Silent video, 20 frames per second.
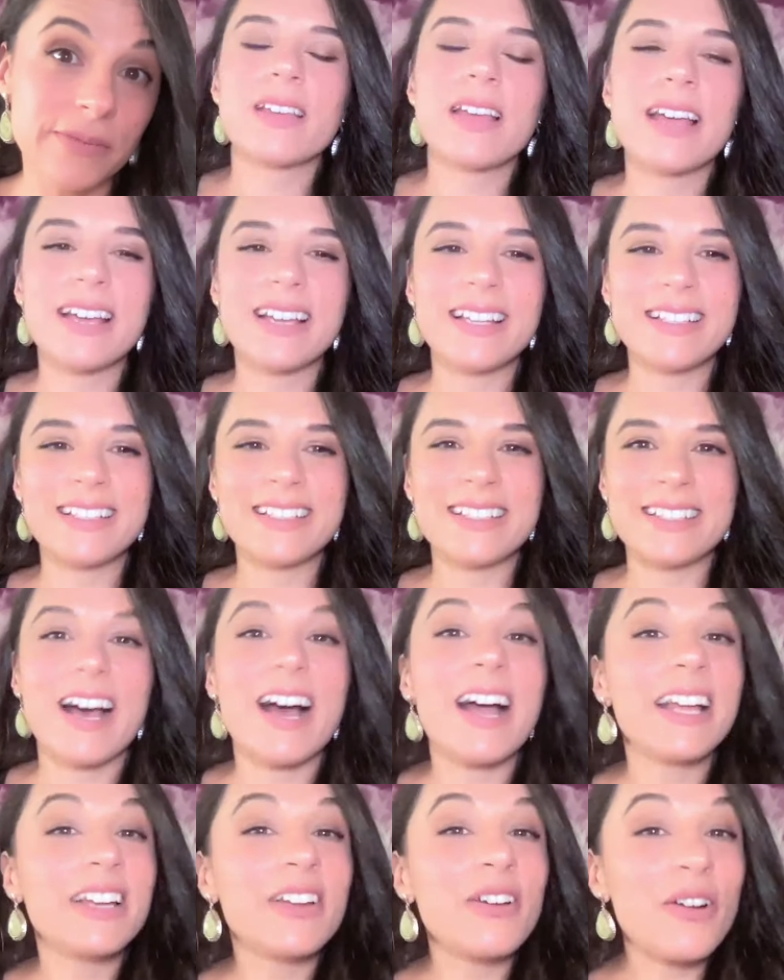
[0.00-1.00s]
And
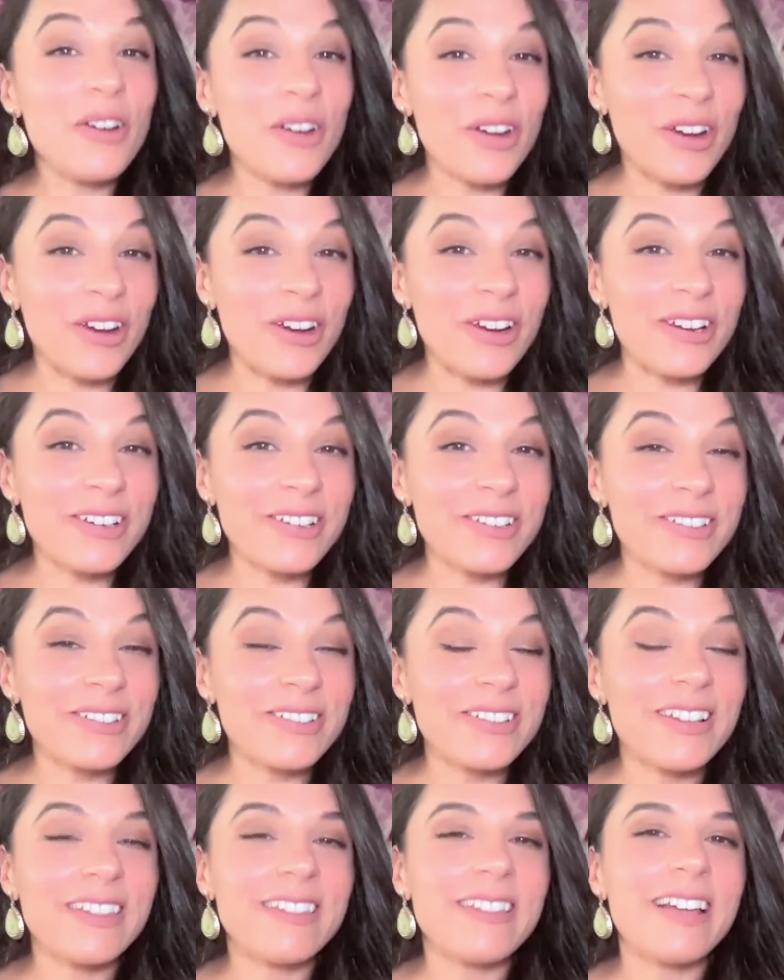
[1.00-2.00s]
I know
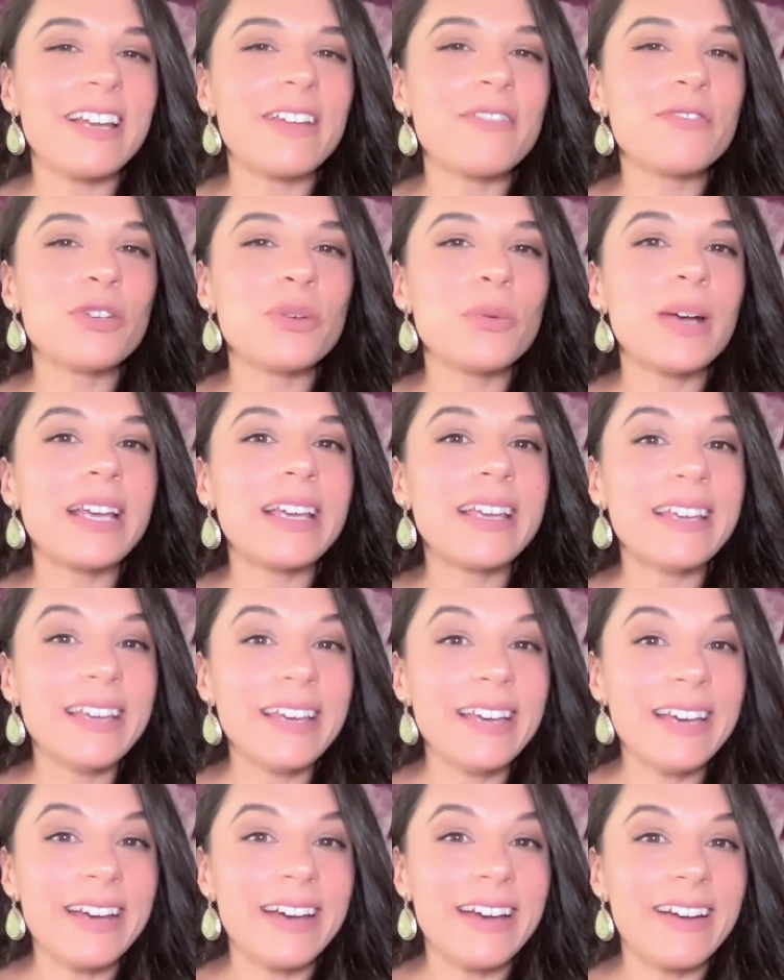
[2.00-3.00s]
that if you are
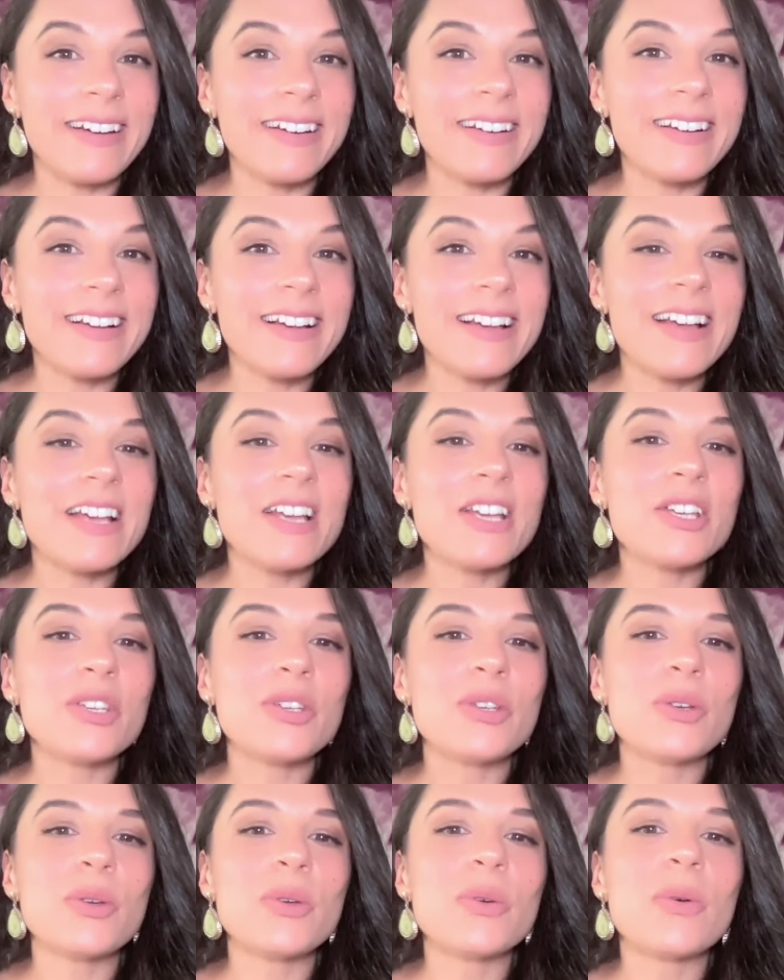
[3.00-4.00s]
here,
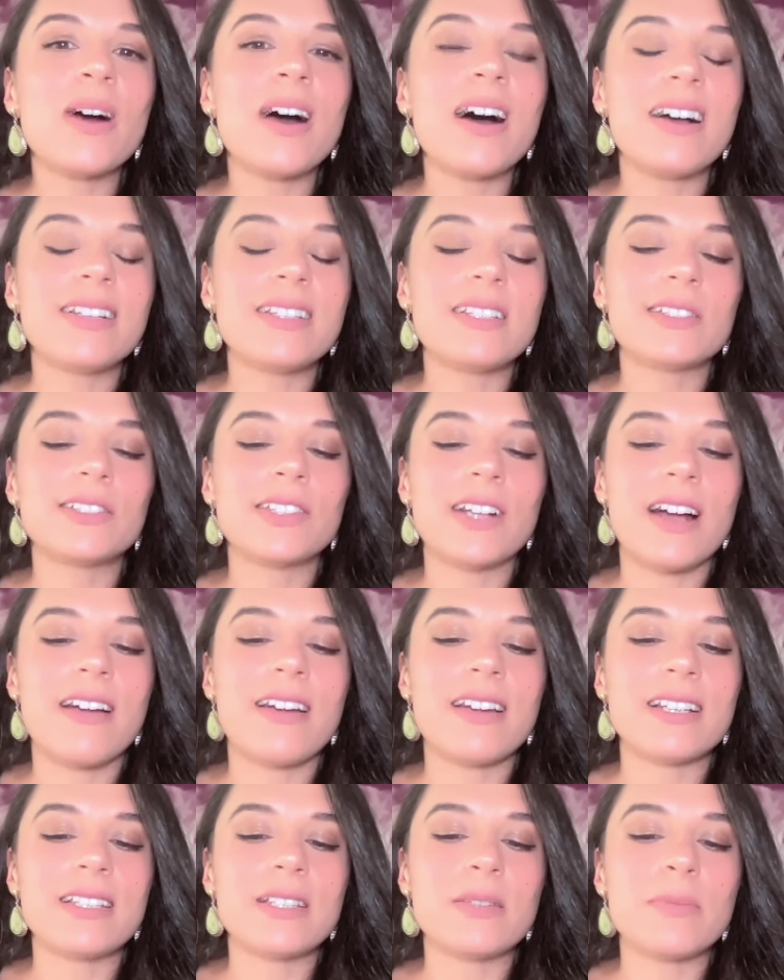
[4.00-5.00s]
you are
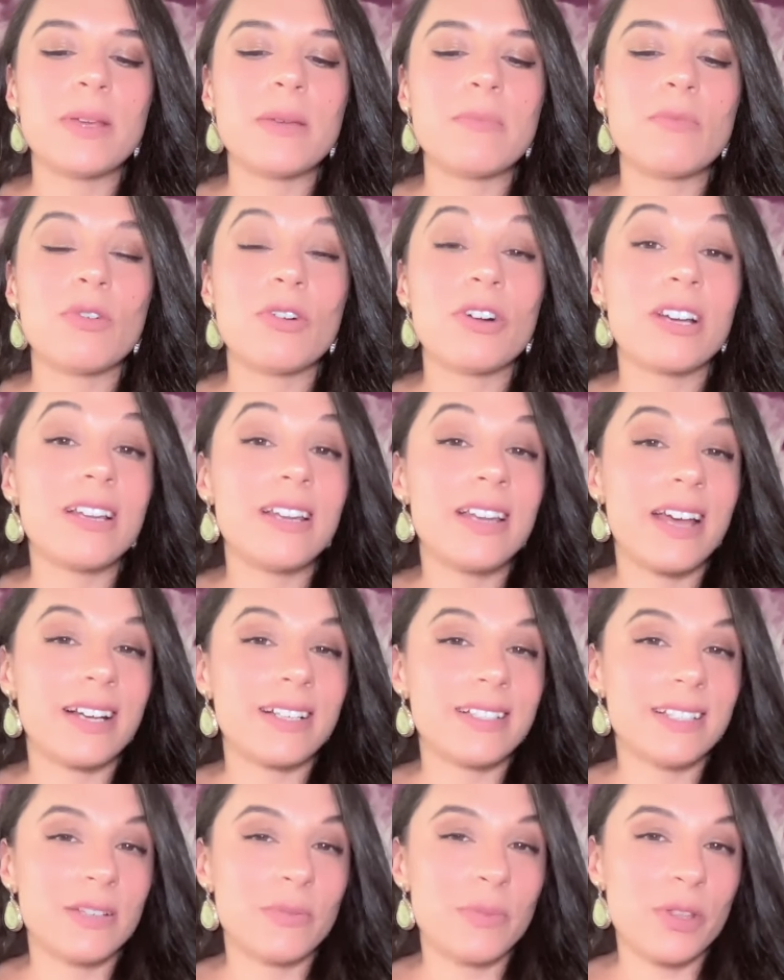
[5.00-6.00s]
desiring to be more
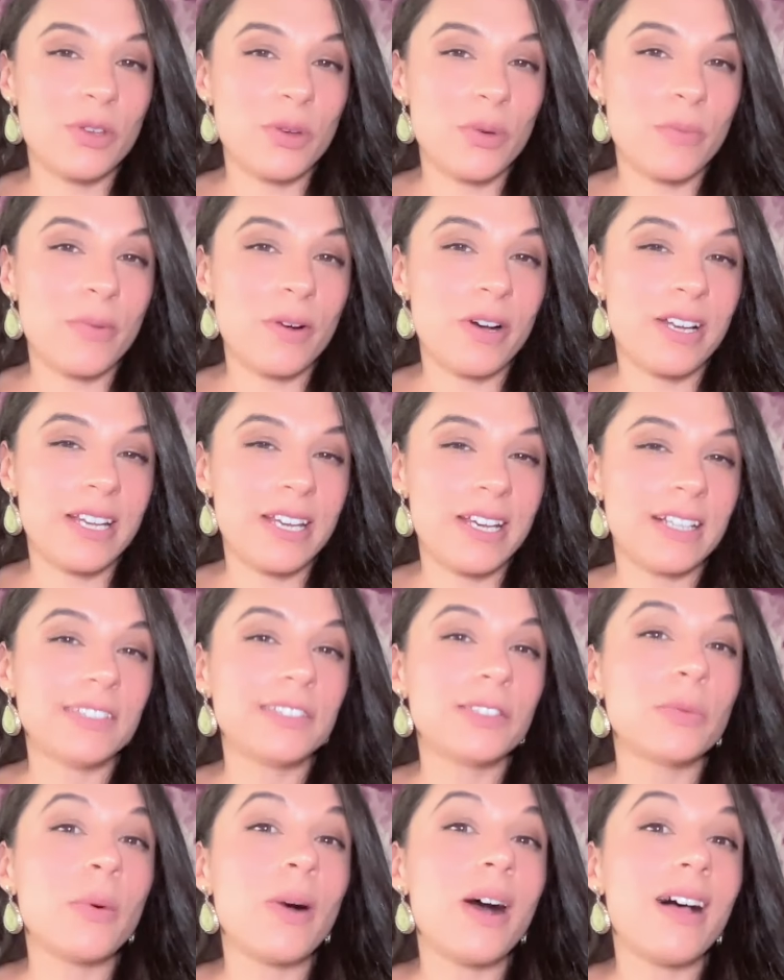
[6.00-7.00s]
connected with your body
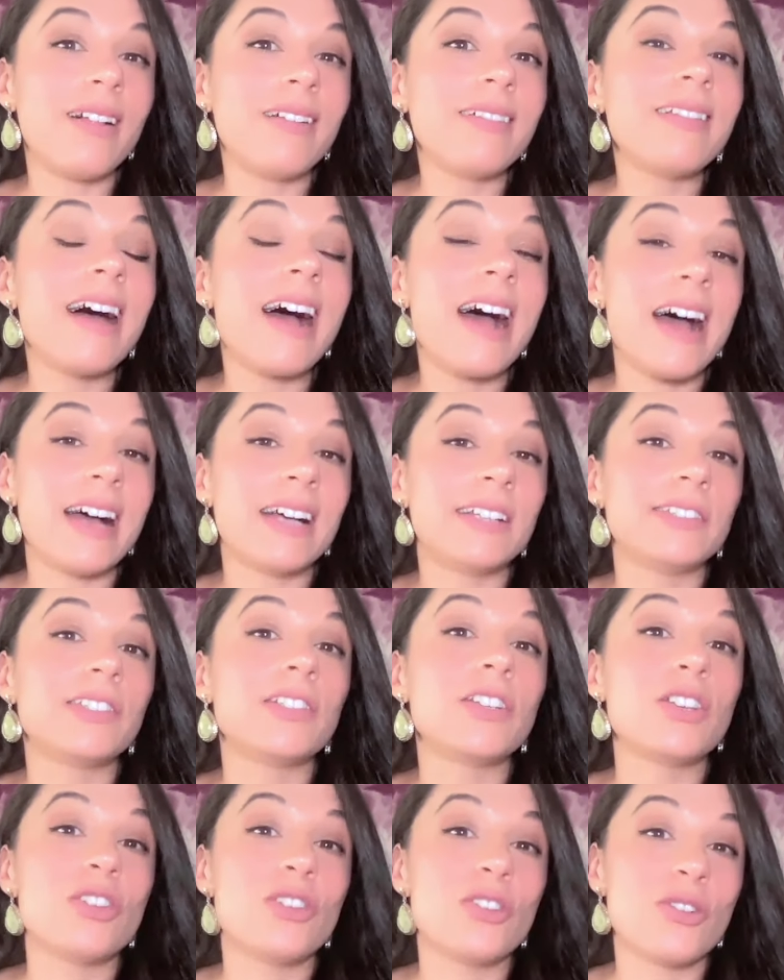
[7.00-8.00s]
as well as
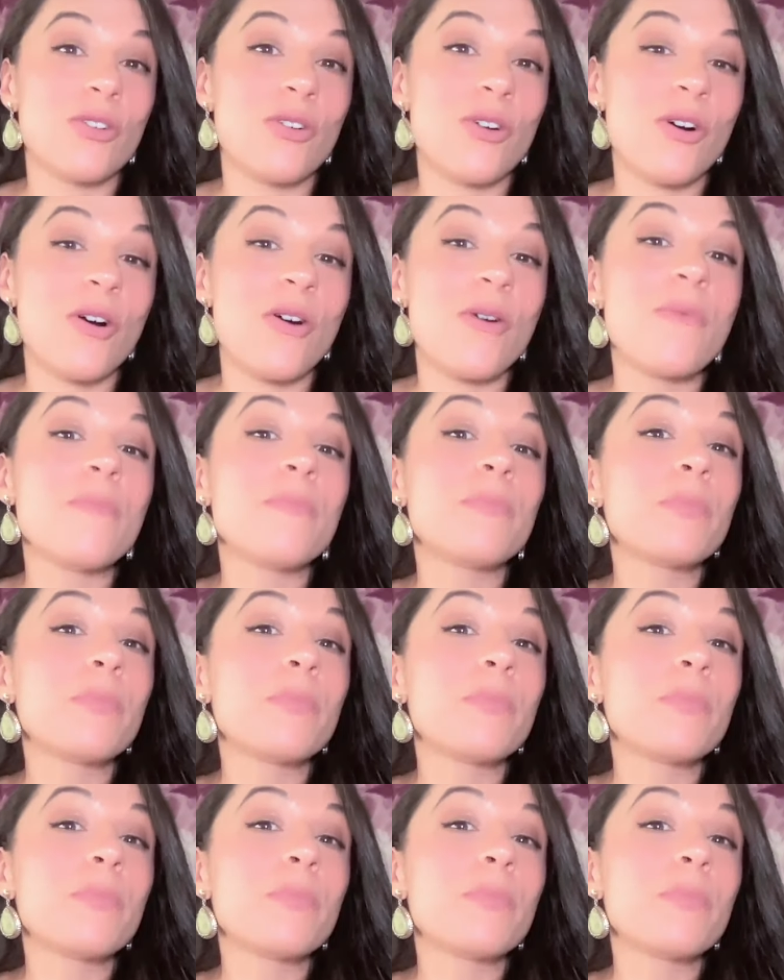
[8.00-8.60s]
your